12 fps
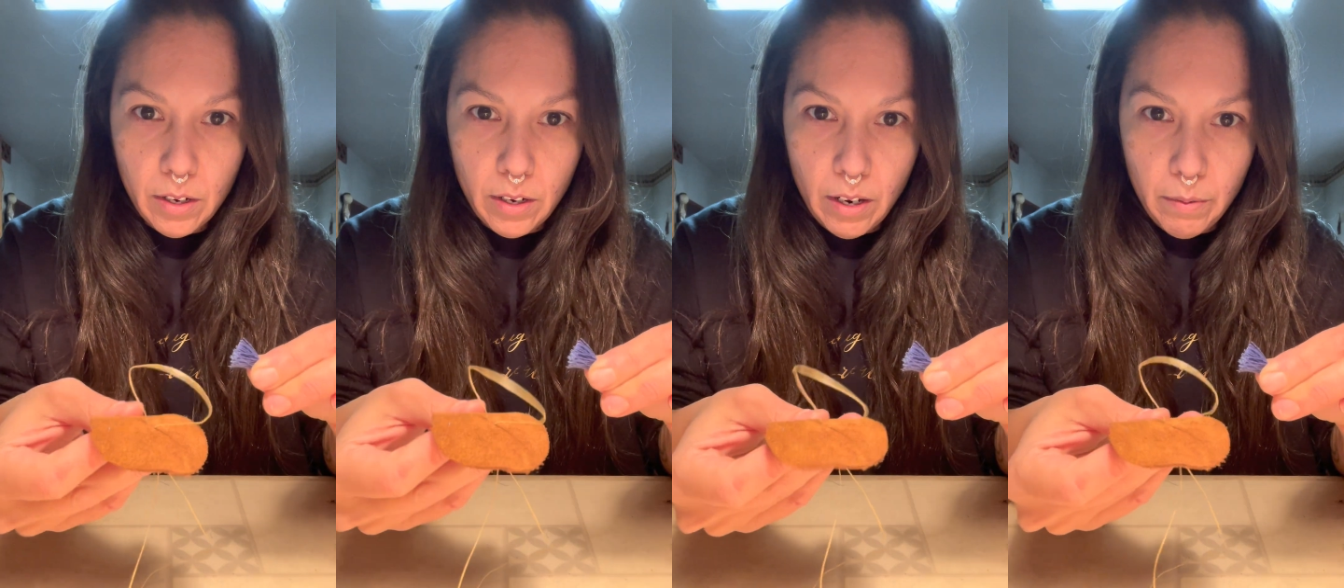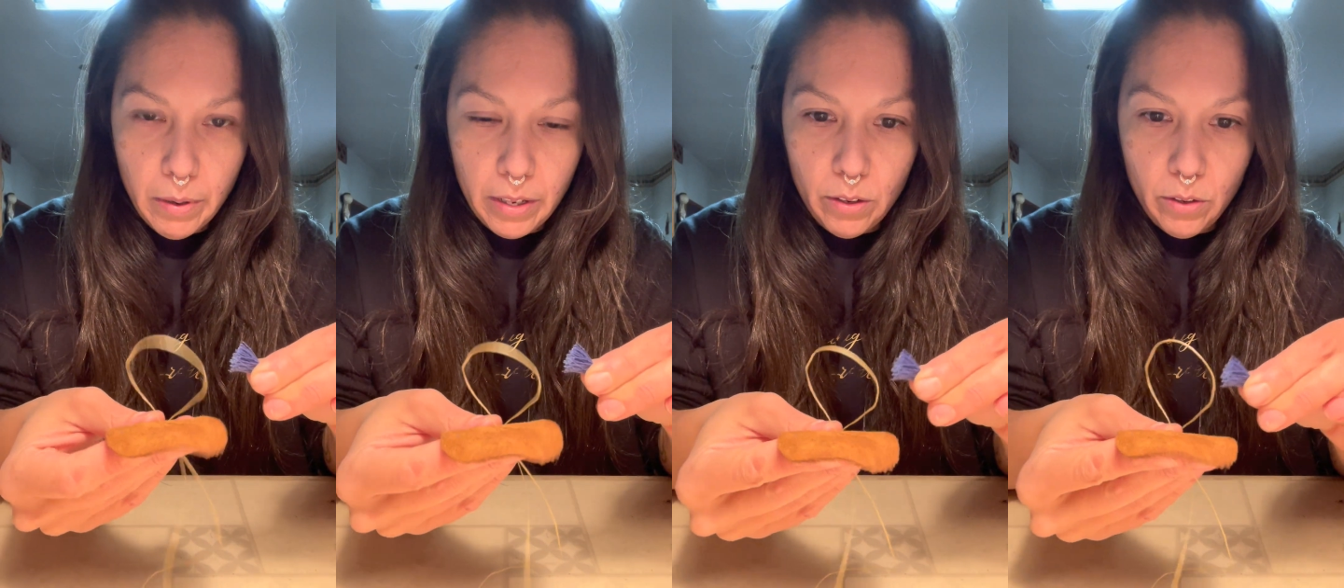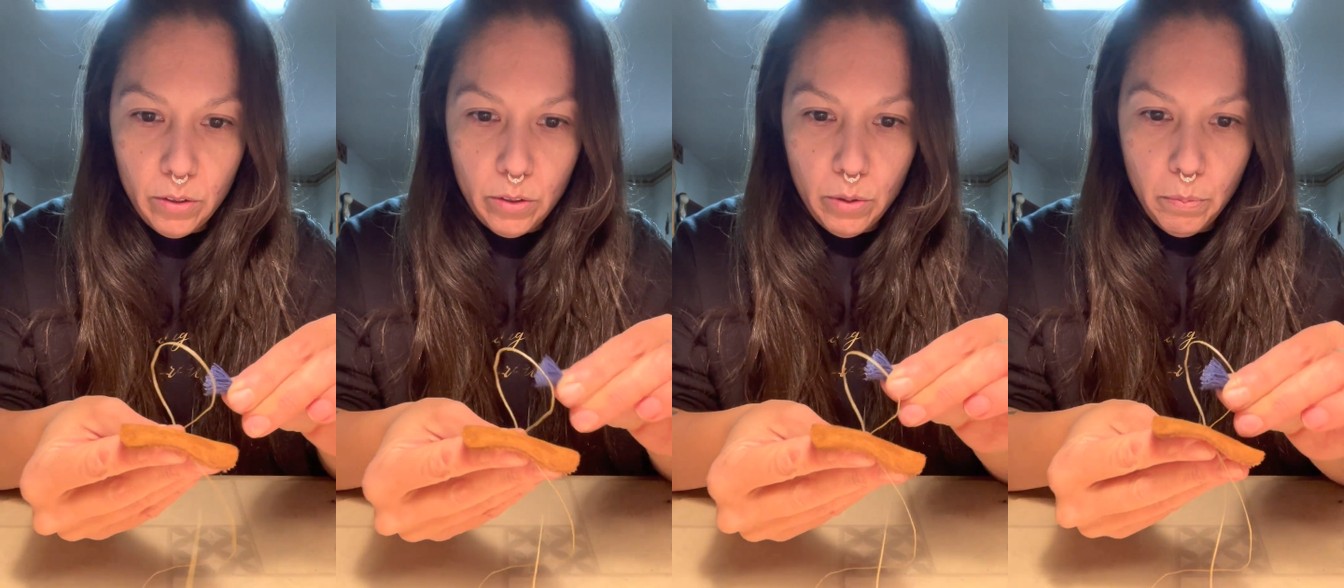I have my little
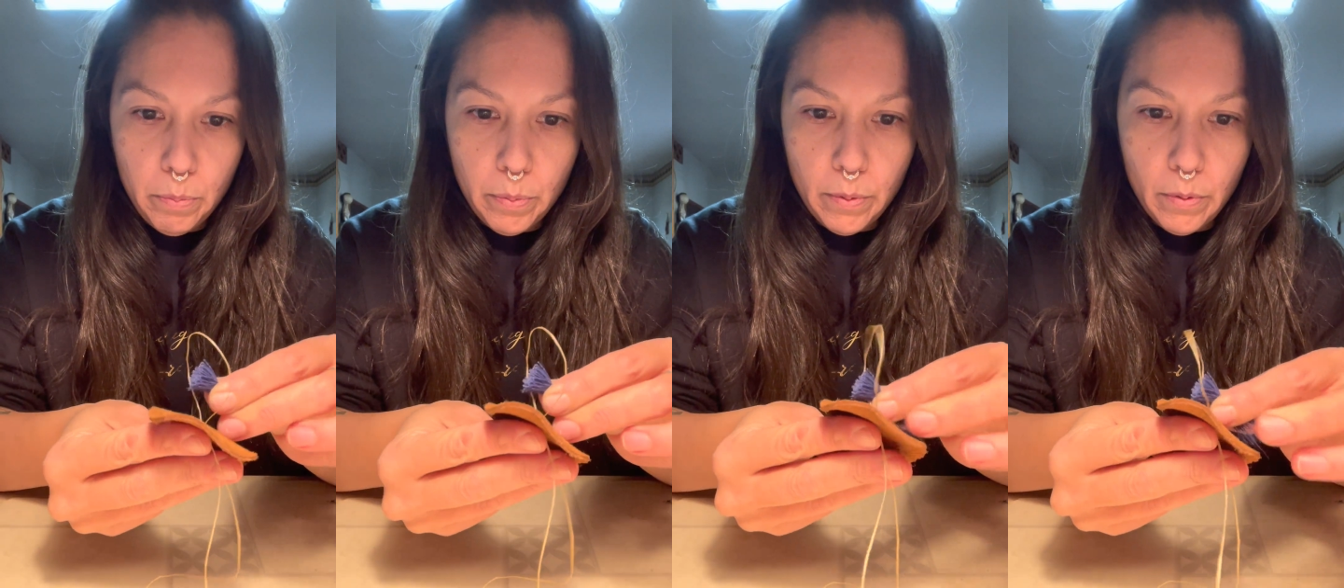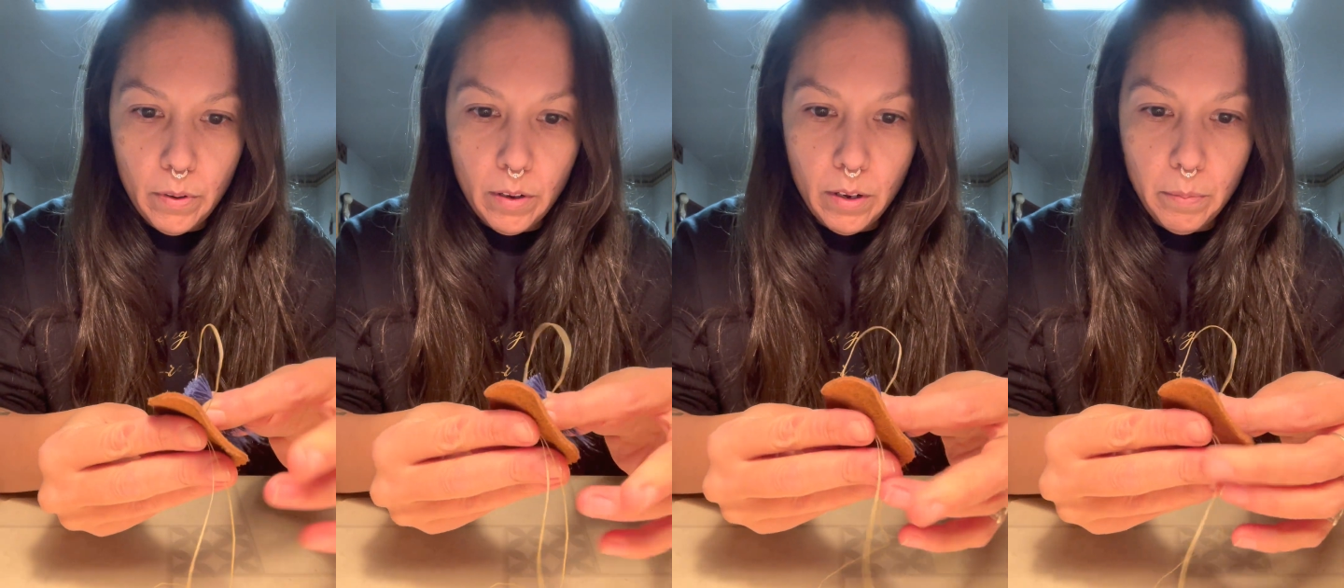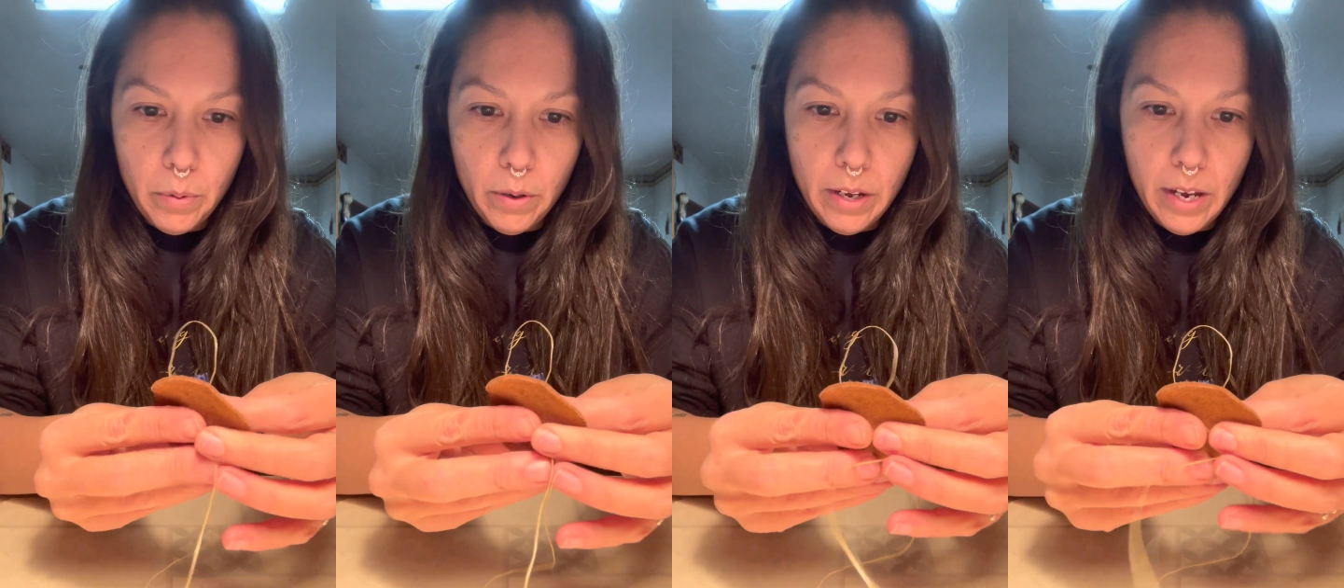loop, I
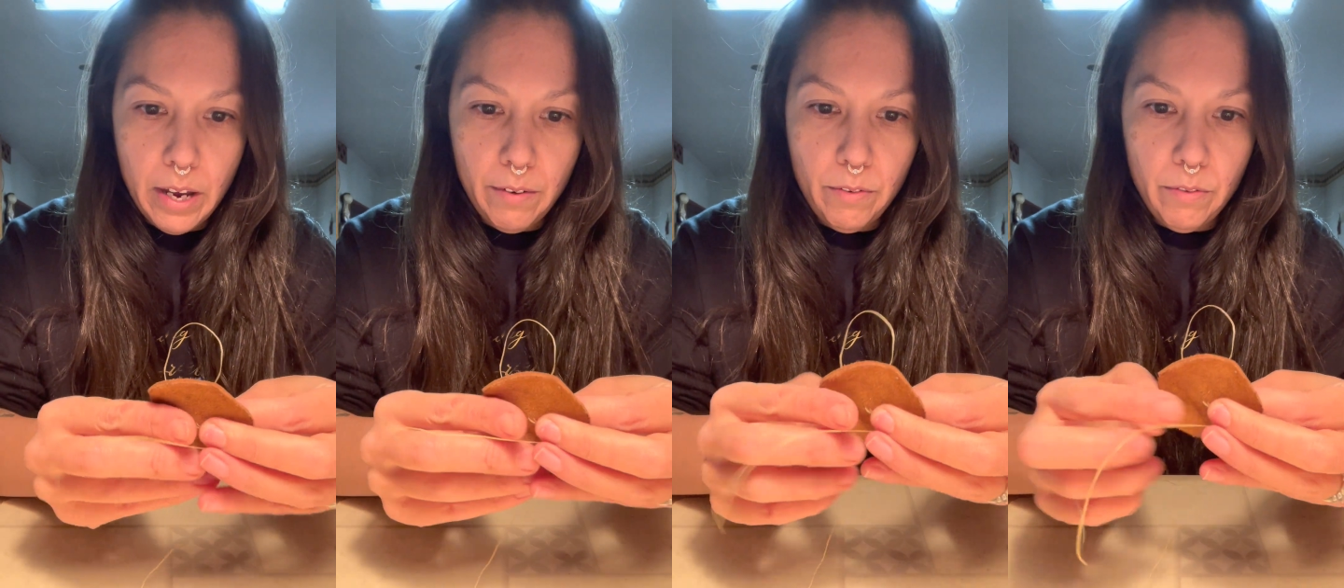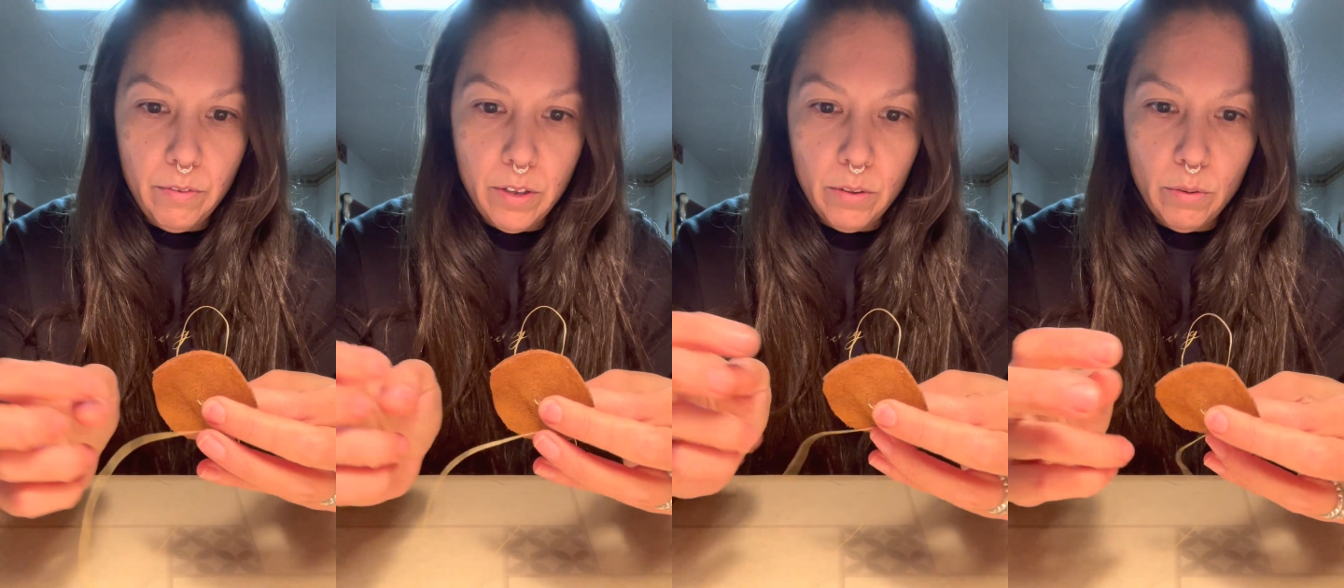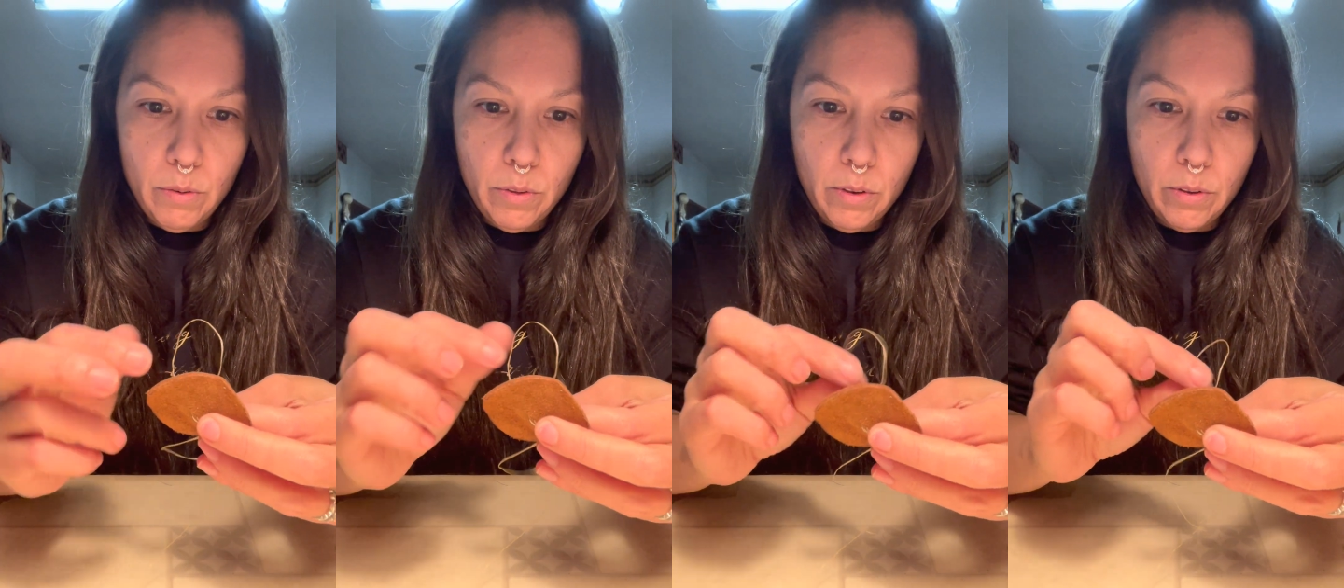put half of it
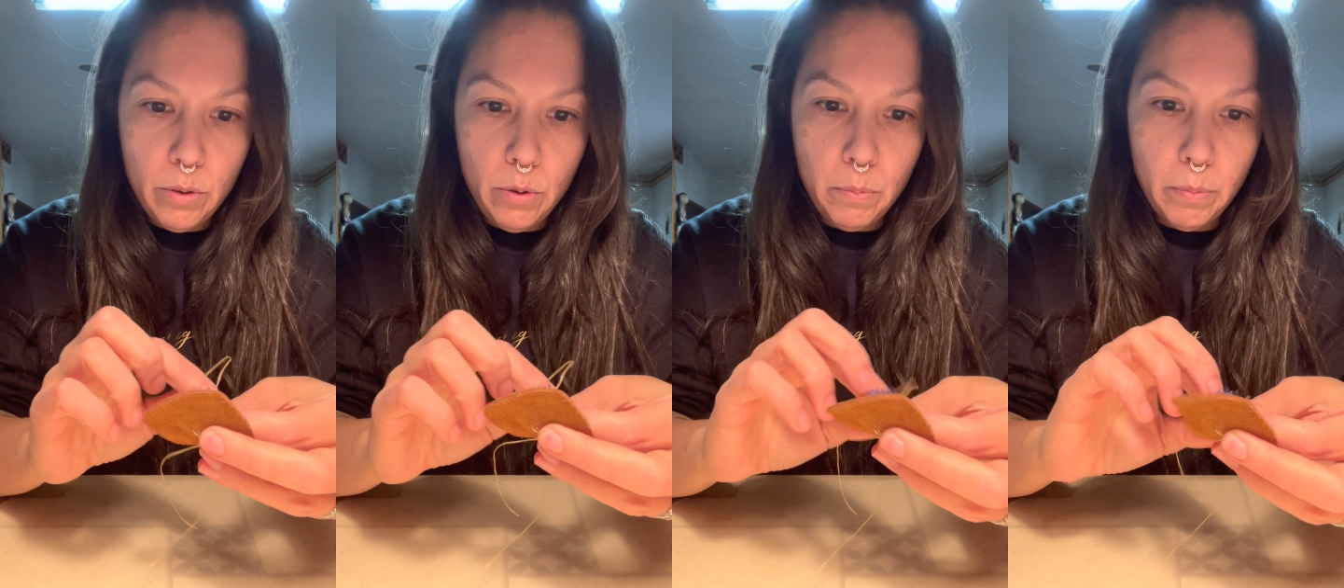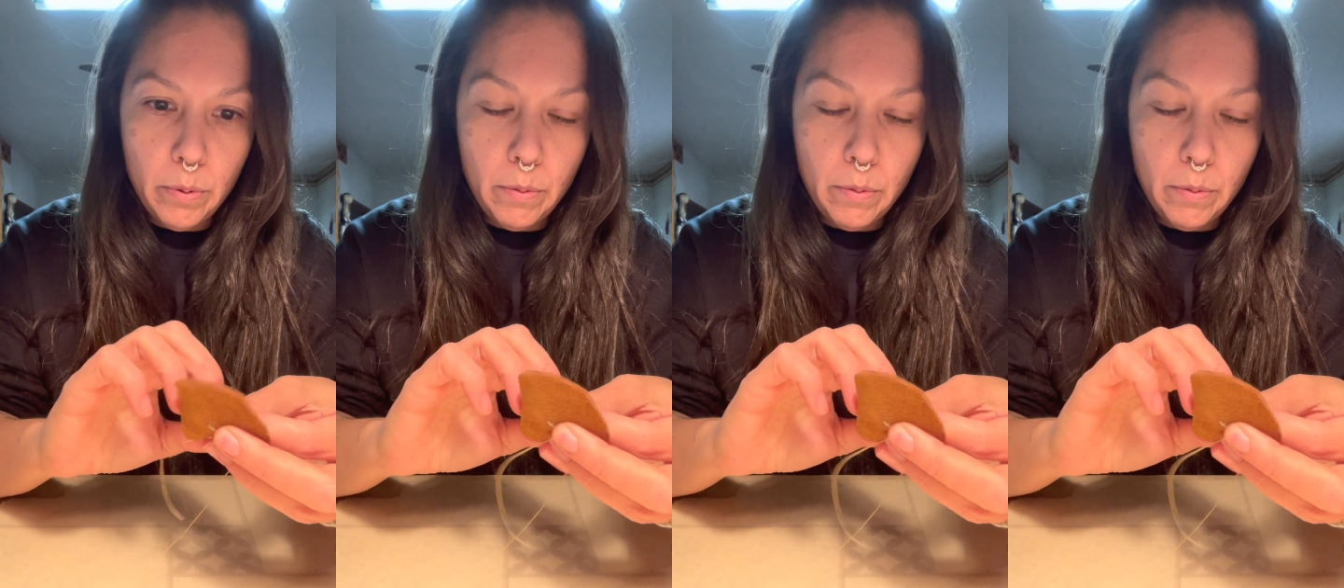through the loop,